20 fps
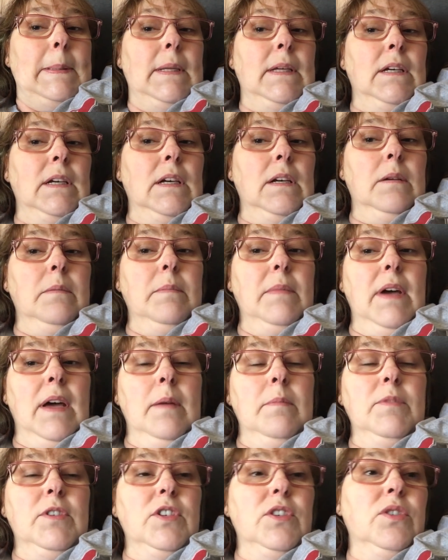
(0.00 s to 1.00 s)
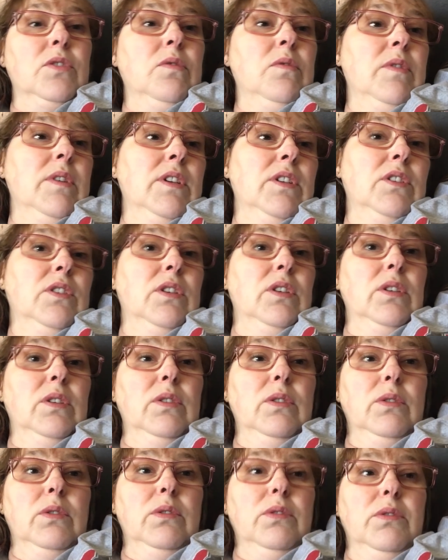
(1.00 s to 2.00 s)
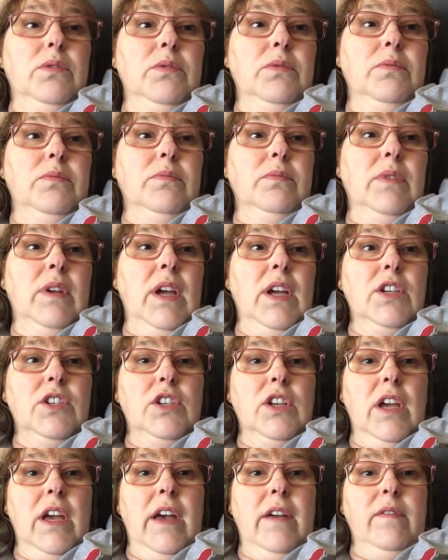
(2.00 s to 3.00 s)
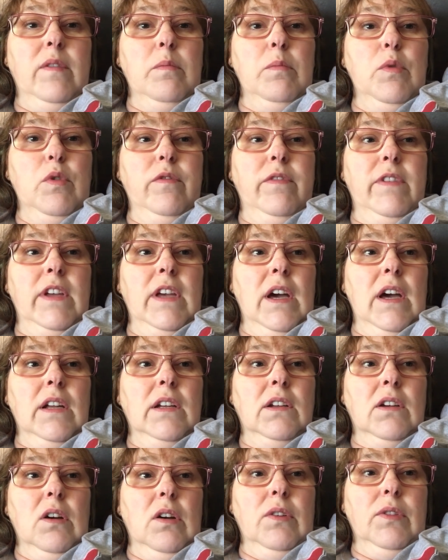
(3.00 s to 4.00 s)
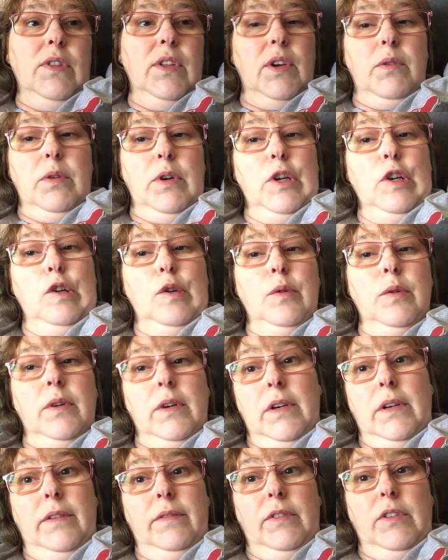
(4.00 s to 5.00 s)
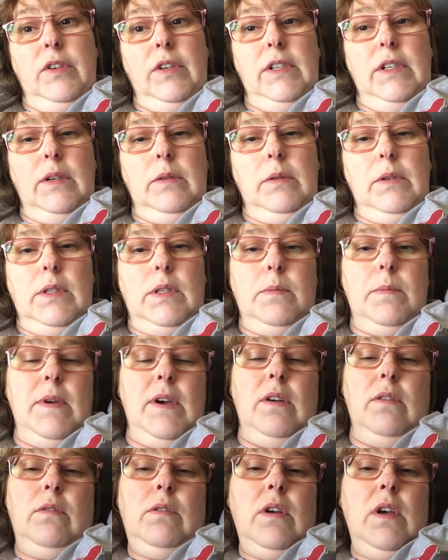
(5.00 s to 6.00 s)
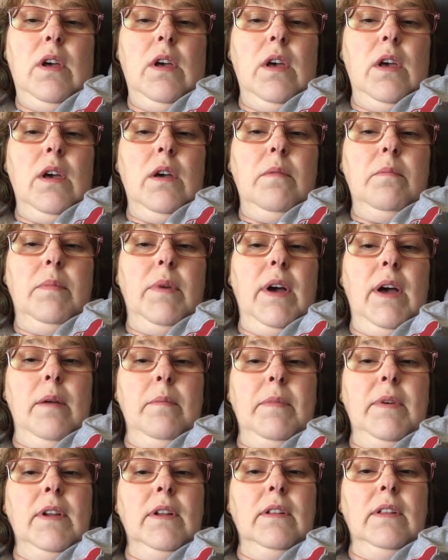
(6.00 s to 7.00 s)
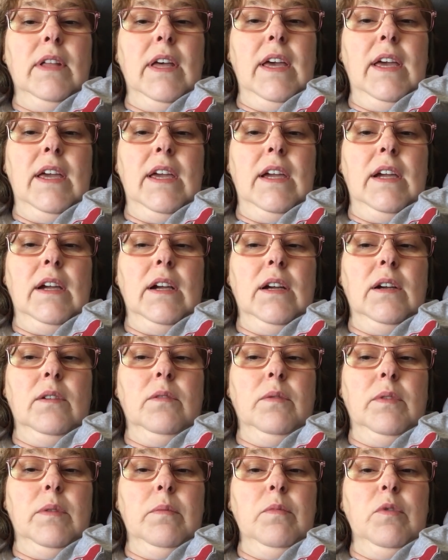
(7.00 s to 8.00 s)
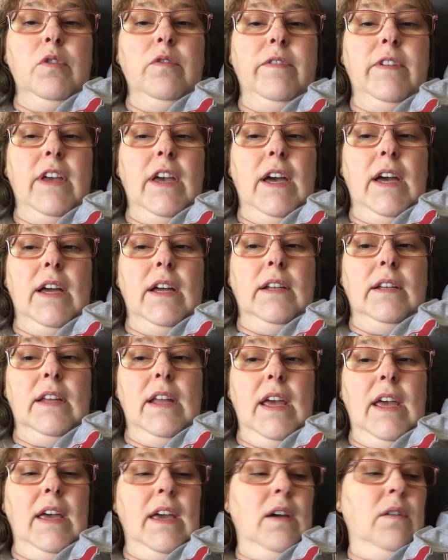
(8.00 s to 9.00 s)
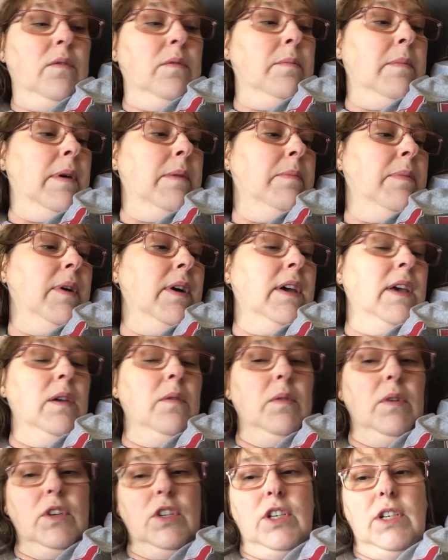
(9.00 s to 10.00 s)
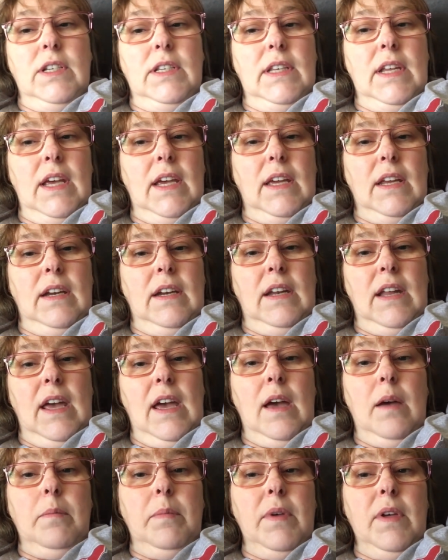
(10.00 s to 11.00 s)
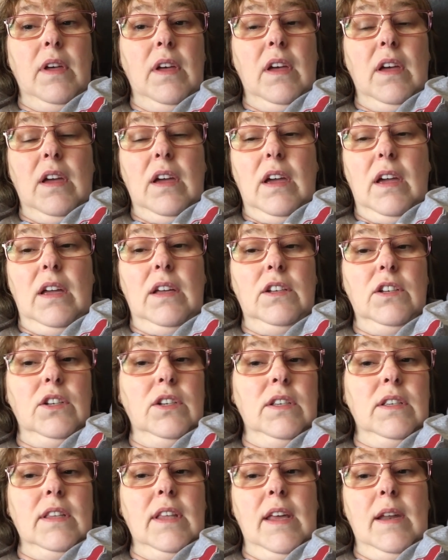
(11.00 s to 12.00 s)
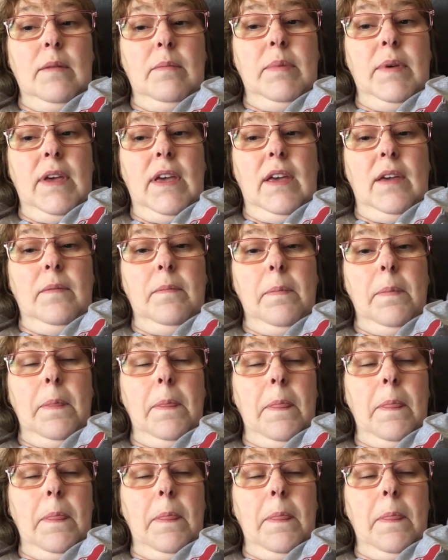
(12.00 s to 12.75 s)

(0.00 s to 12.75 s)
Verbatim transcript: Um, I'm just going to, actually I have a movie on called The Crew. I have no idea what it's about. But I'm going to lay here with a movie on, hang out with my pucky while she's taking a nap, and just let it be